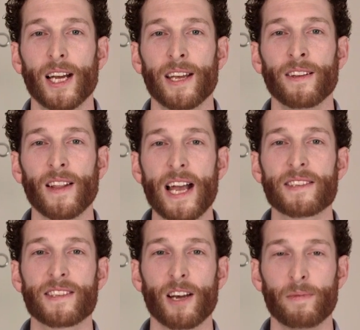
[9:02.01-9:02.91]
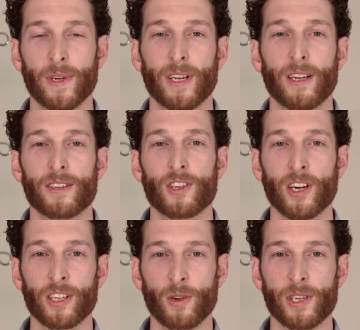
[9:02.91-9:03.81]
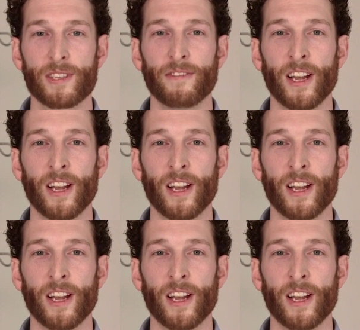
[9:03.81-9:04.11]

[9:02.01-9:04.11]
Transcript: In the last step, turning towards the